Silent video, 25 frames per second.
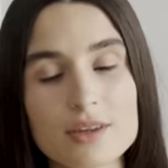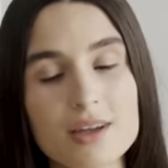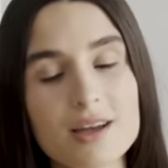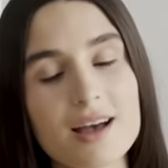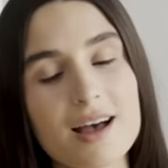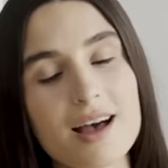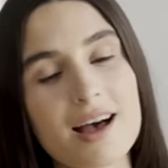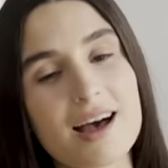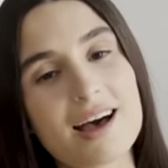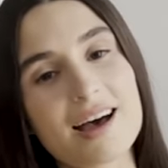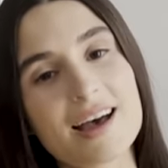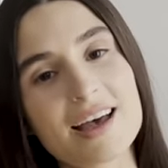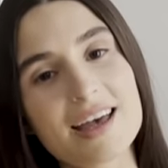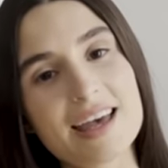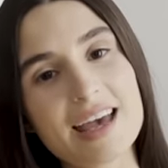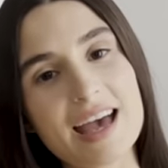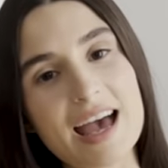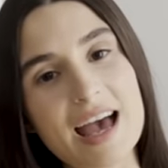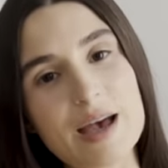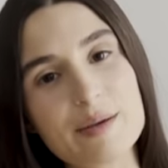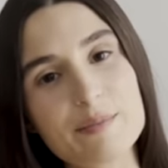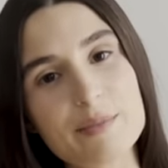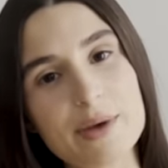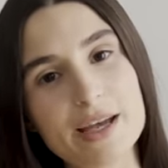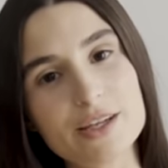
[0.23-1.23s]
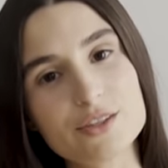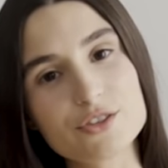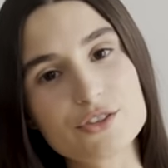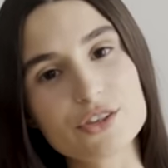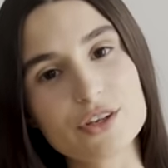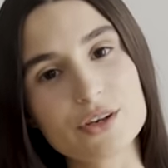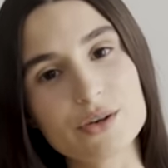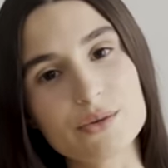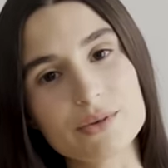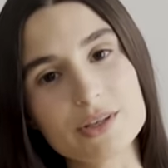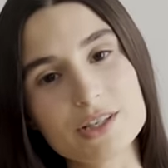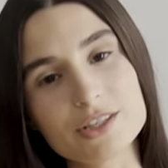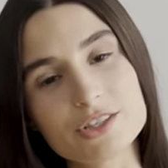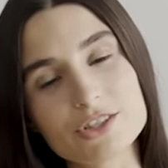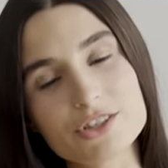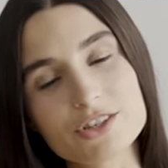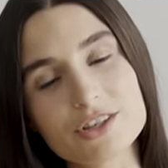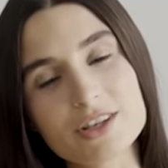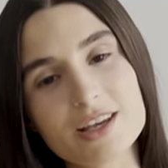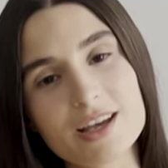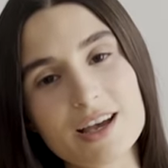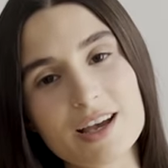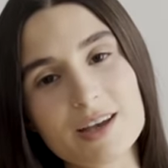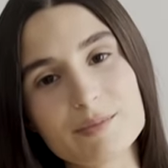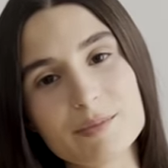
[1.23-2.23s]
Hi, I'm Andrea Ricci.
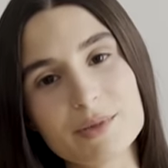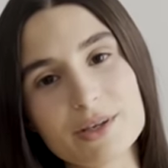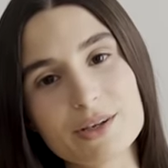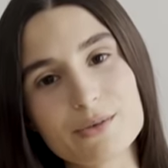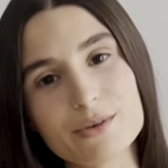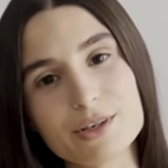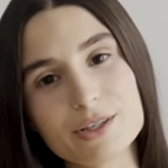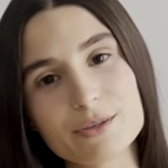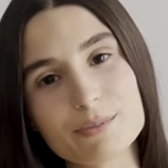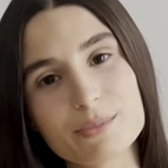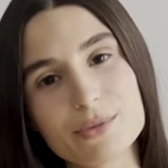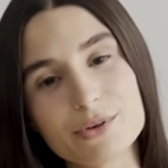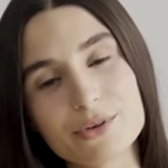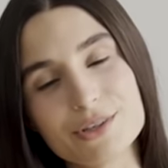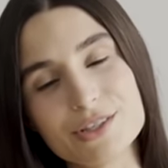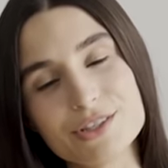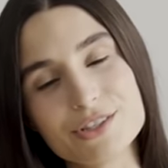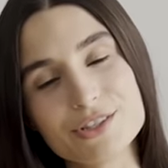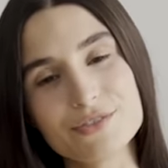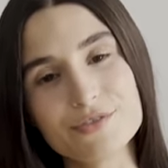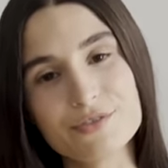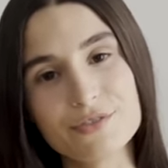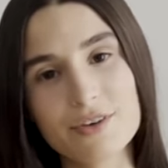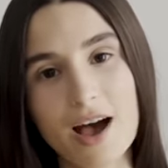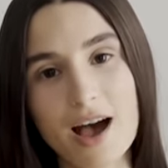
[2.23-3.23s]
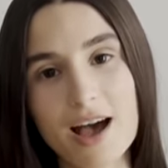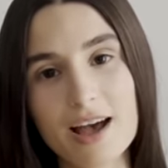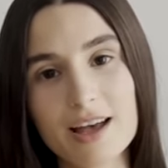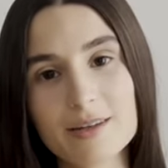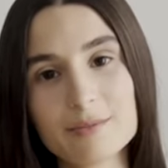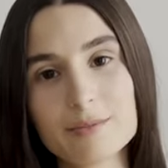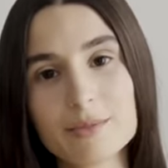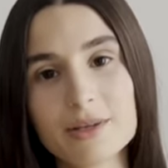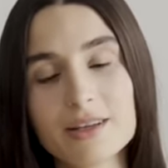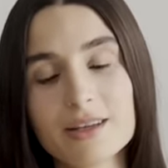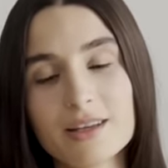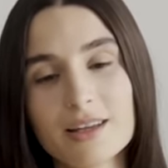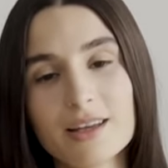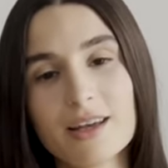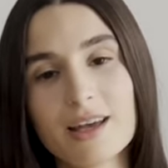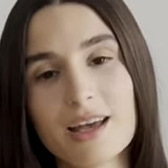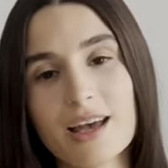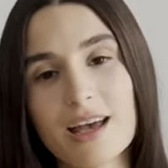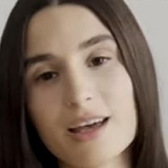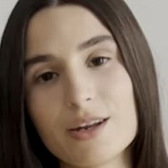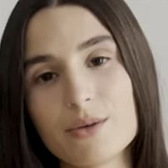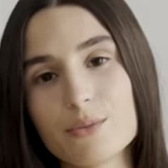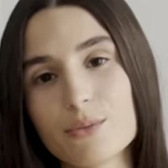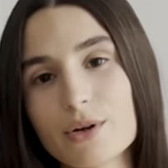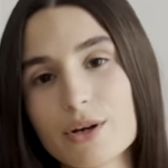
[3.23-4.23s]
I'm here with Parisian Vibe,
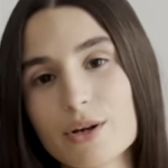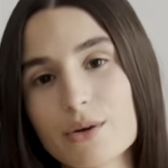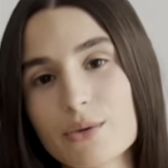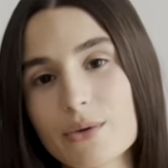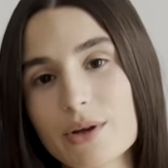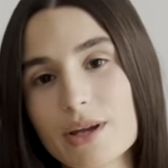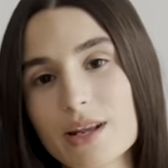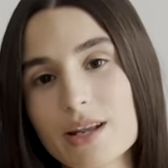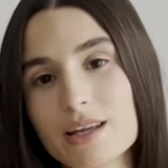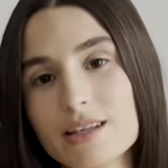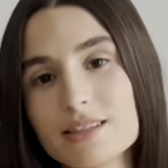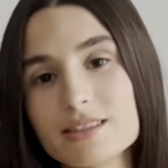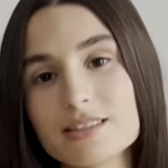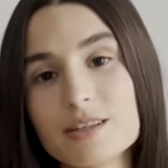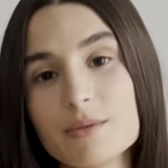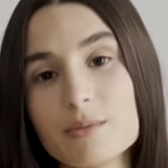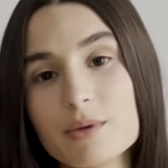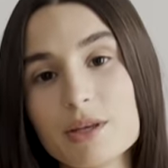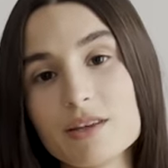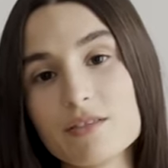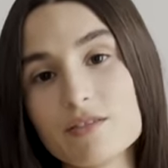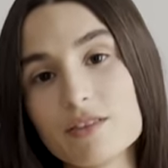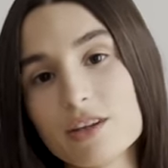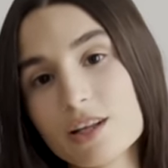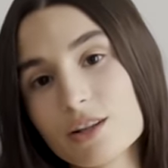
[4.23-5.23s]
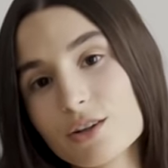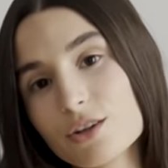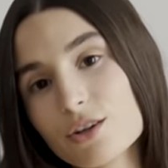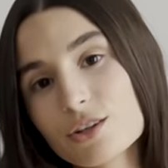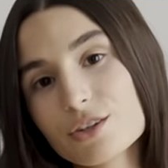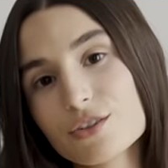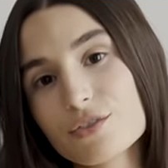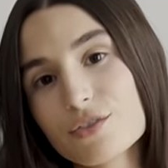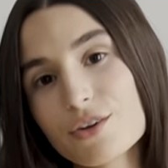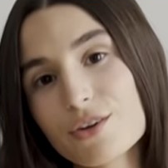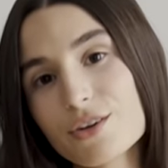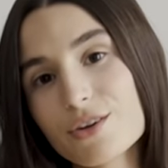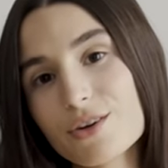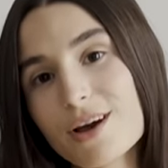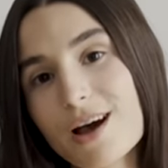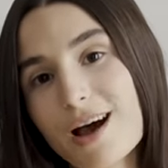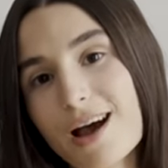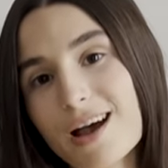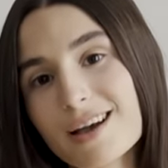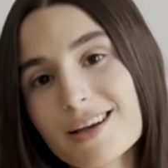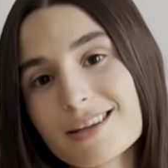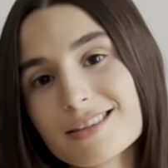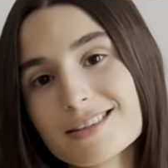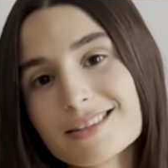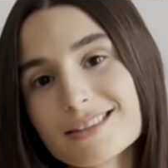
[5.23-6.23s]
and we're creating some evening looks for you
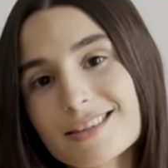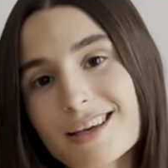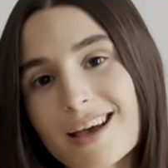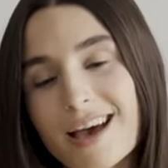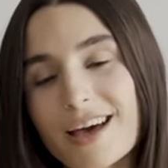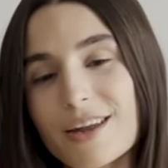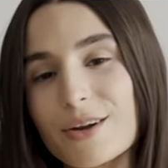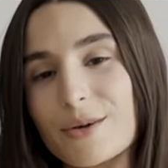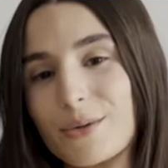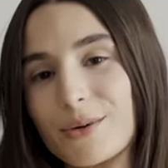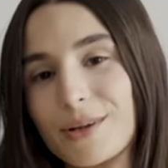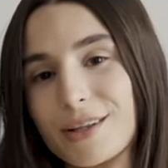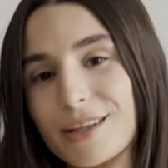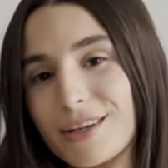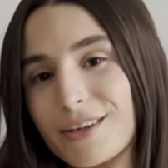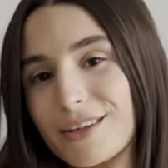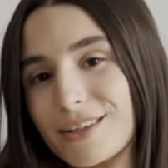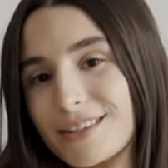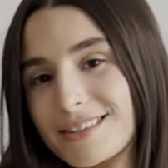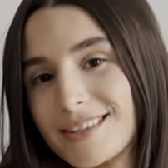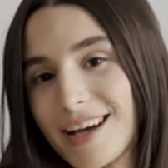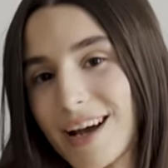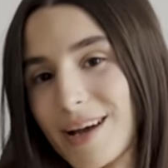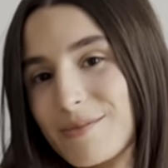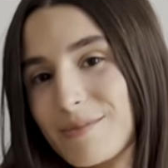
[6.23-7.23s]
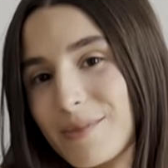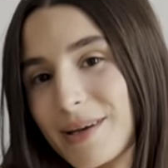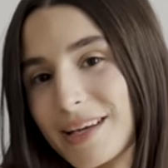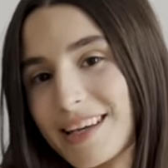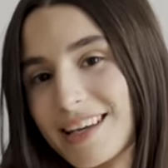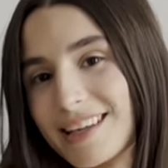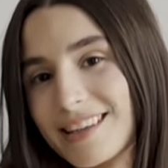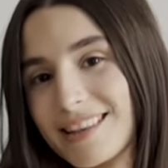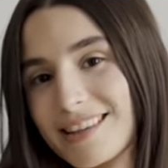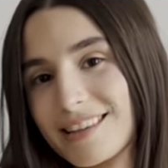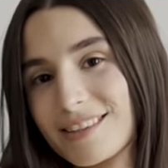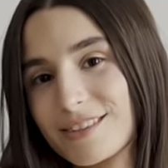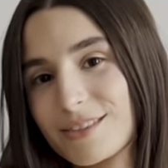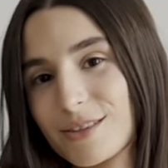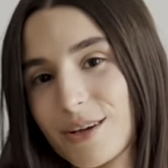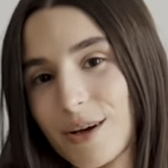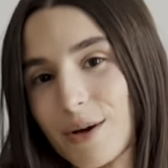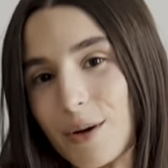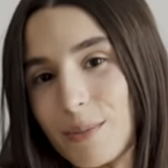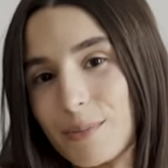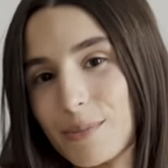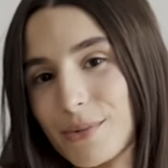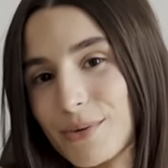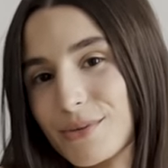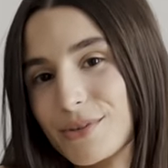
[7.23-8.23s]
guys. I had a really good time making these, so I hope
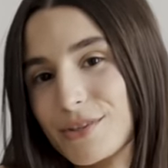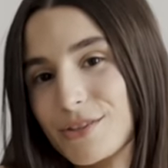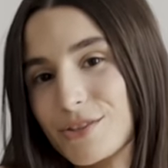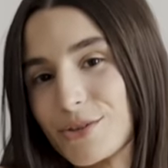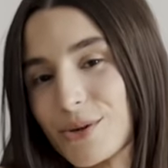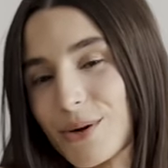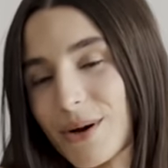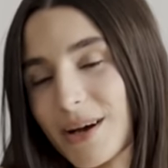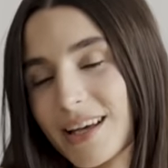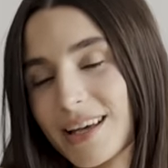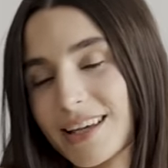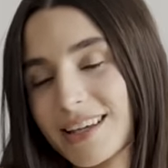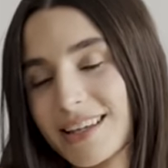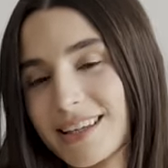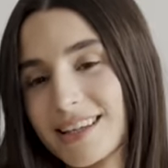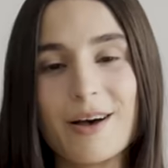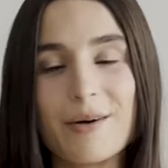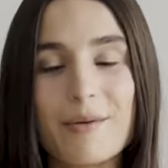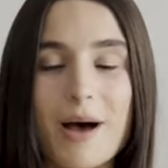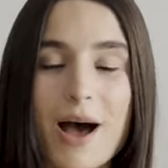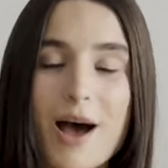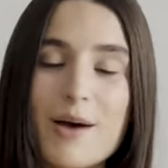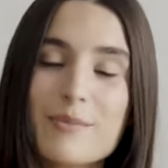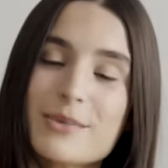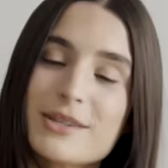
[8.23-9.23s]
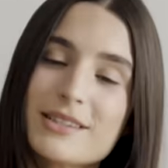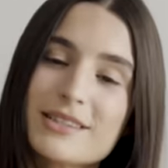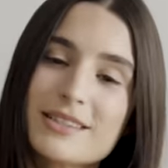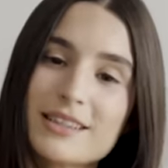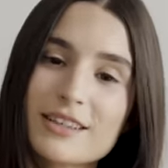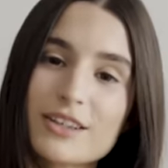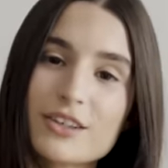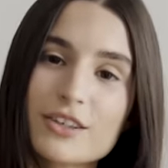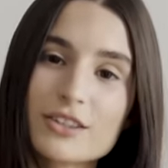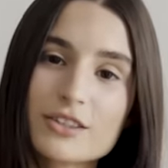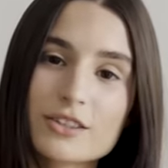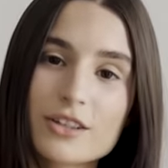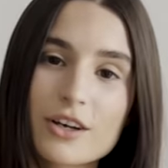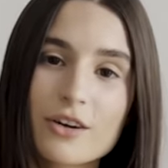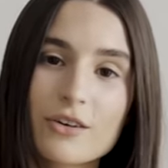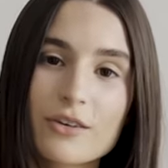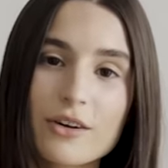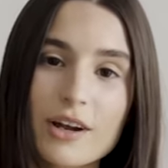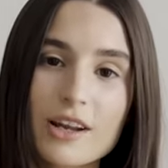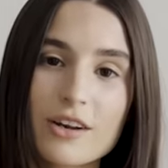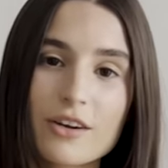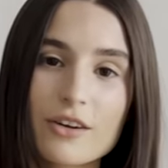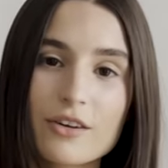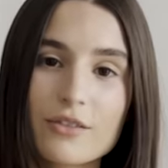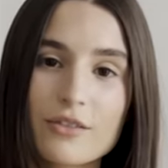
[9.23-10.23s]
you enjoy. I'm a
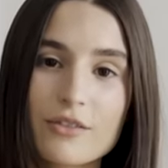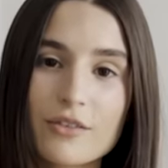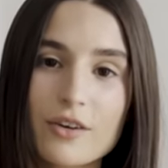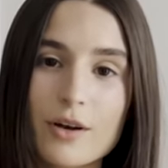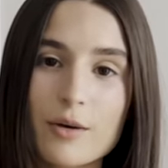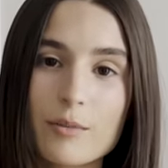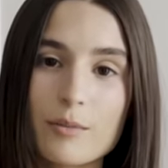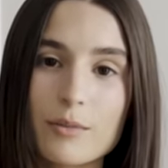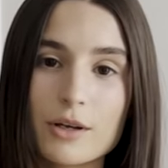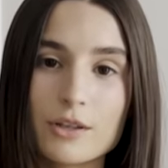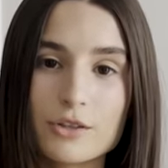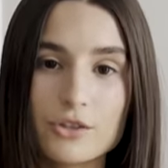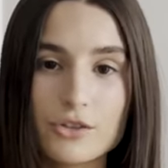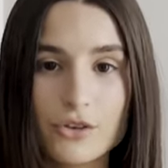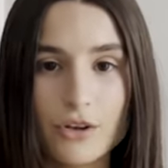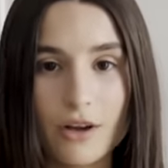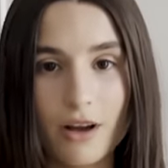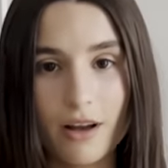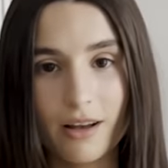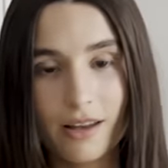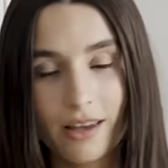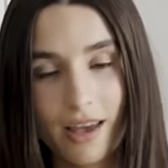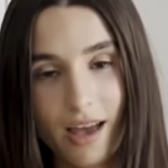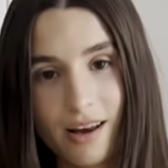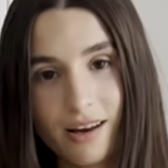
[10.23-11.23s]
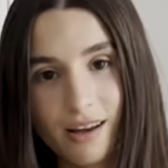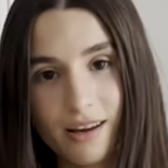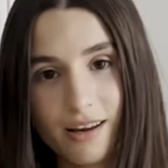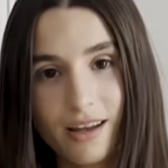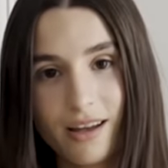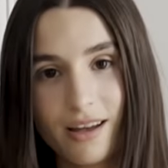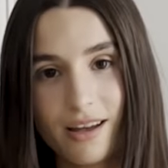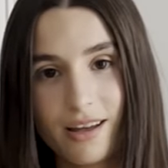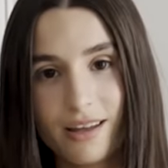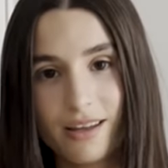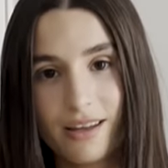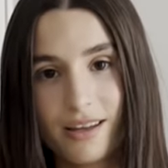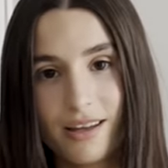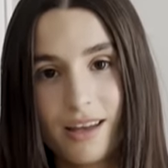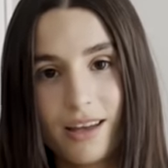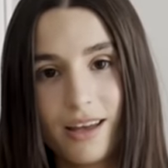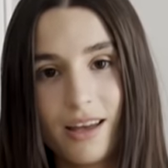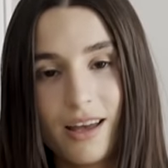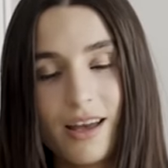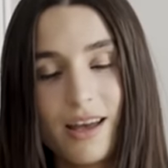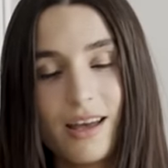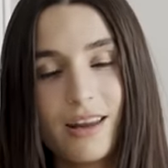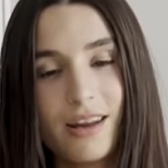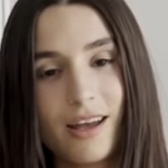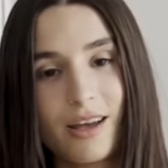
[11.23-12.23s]
singer-songwriter from Montreal, Canada,
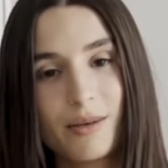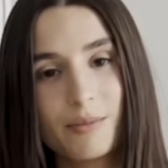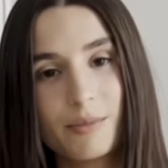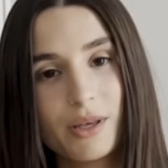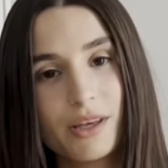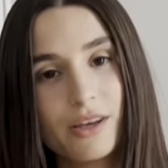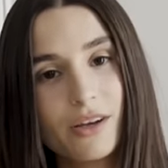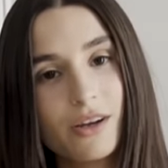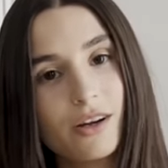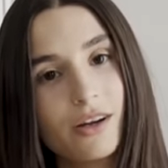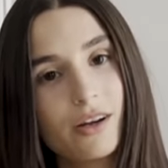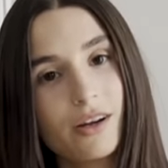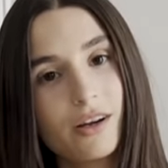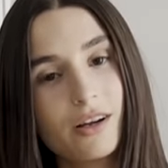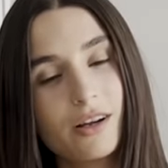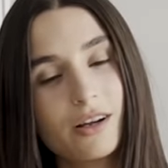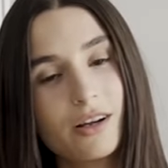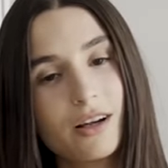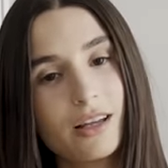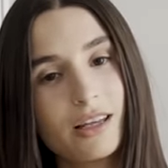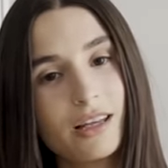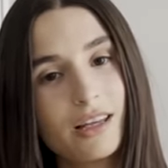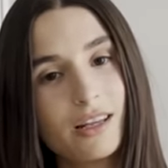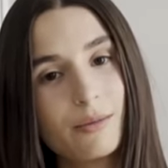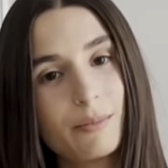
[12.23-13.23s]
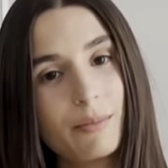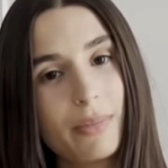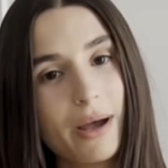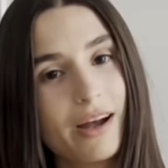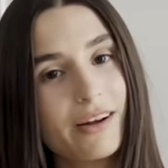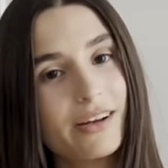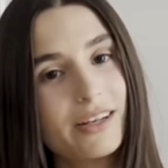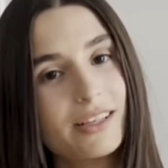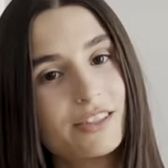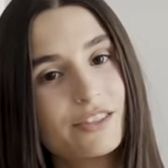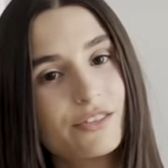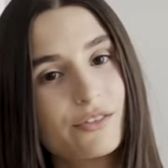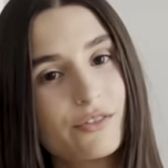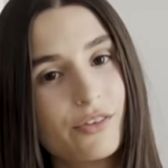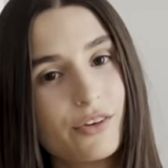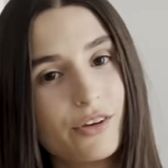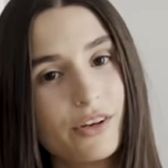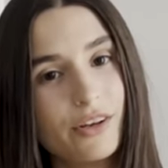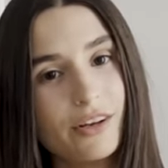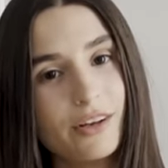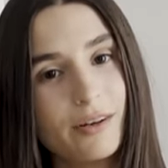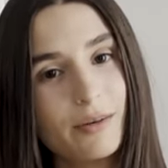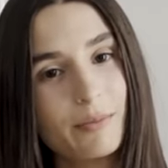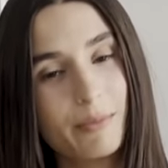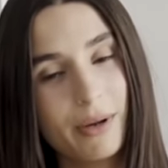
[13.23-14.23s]
and I'm here in Paris
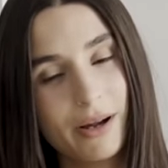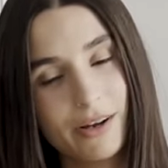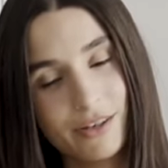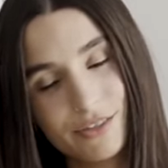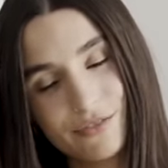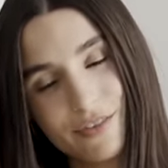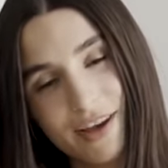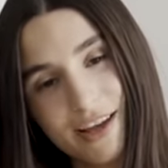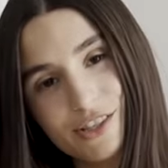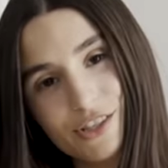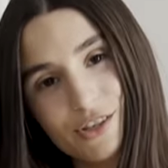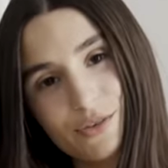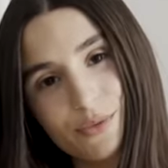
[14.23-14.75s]
for Paris Fashion